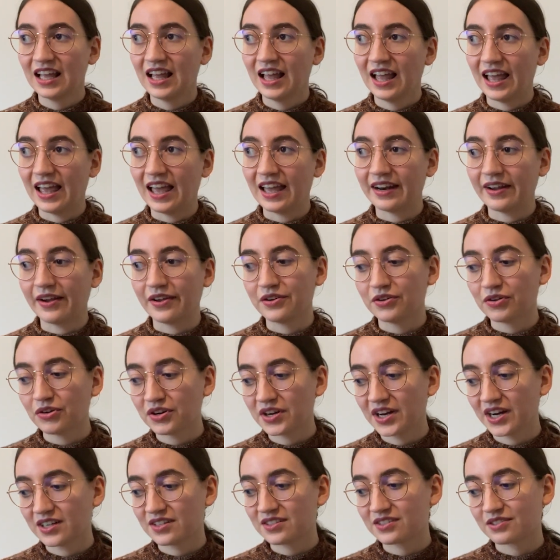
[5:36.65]
And I know
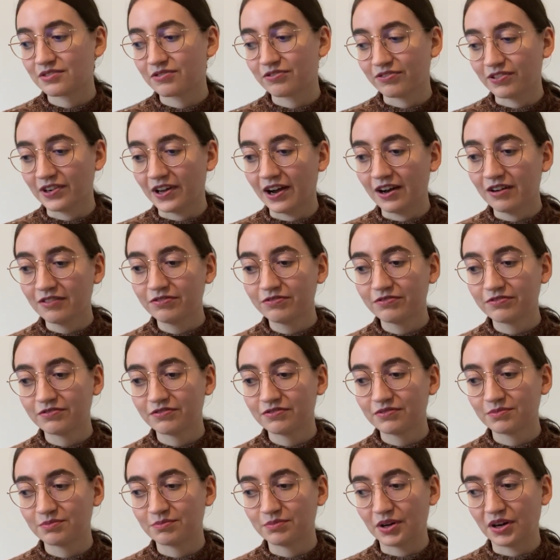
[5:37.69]
there's the fluff,
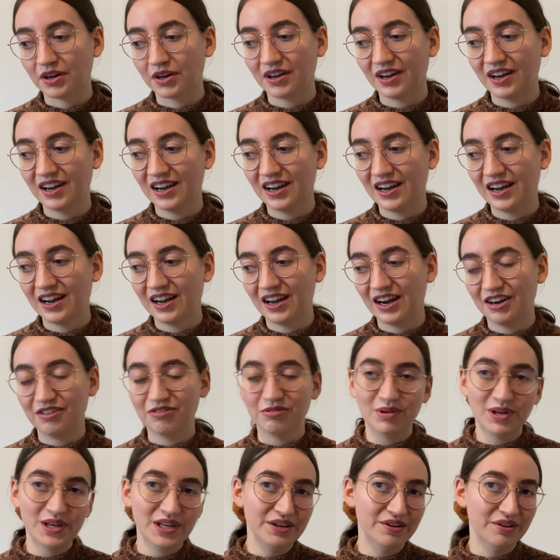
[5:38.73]
but I
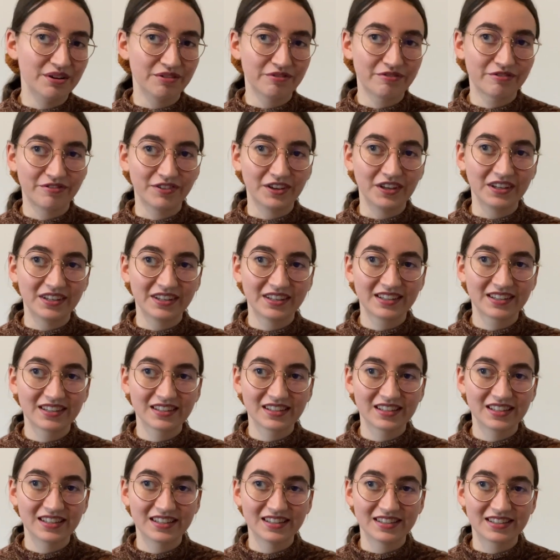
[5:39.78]
really don't think
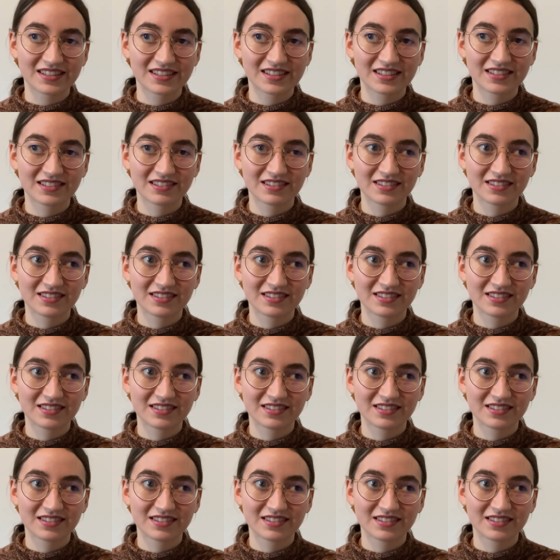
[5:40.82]
it's